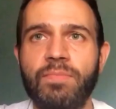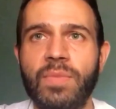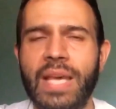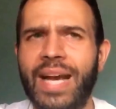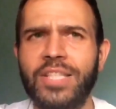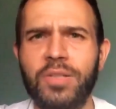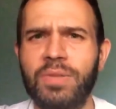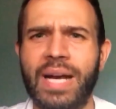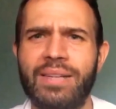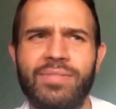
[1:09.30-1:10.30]
Yeah, I don't
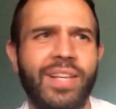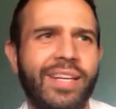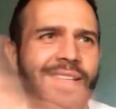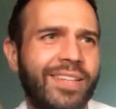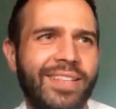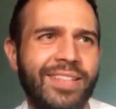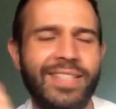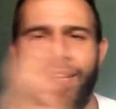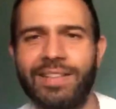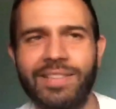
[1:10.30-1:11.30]
have like a
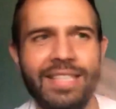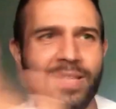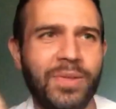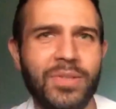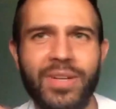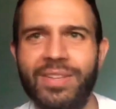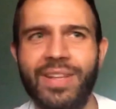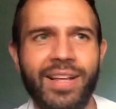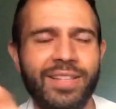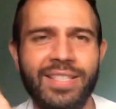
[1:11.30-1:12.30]
title sequence or anything
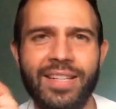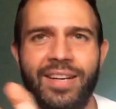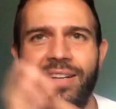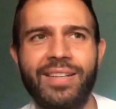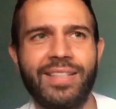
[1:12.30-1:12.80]
like that at the start.